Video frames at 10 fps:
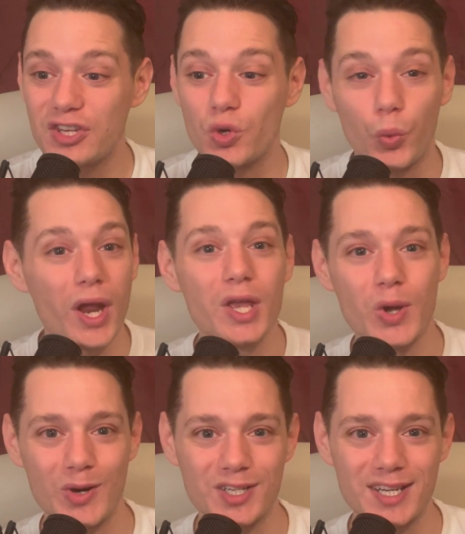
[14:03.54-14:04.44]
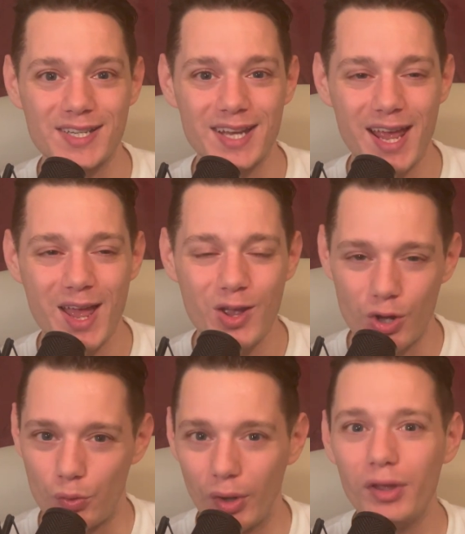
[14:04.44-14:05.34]
great coaches,
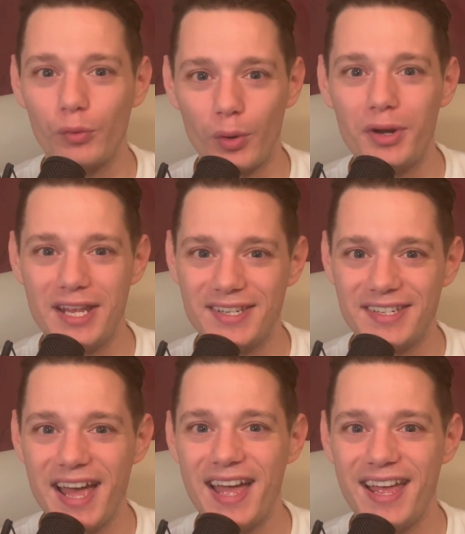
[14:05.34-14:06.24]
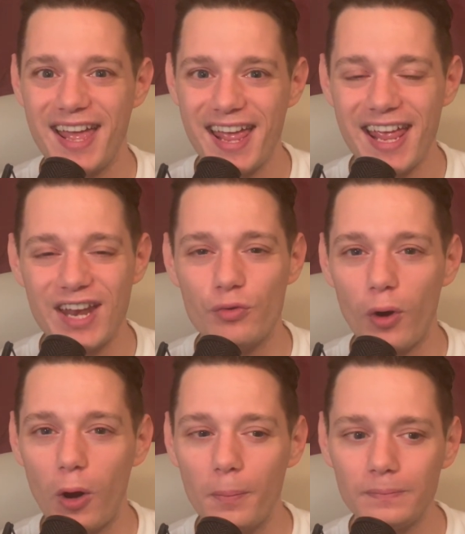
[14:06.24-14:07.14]
could really ruin his day in
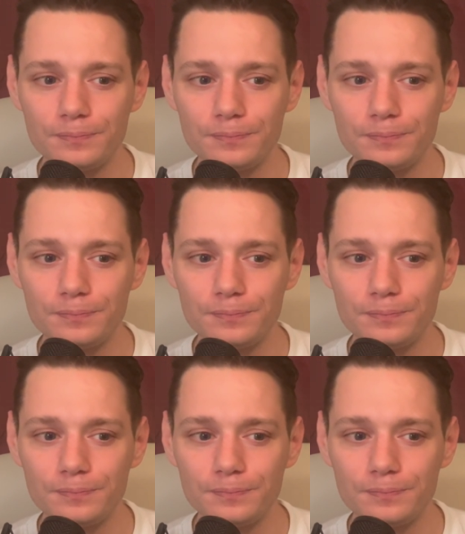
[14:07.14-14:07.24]
Rome.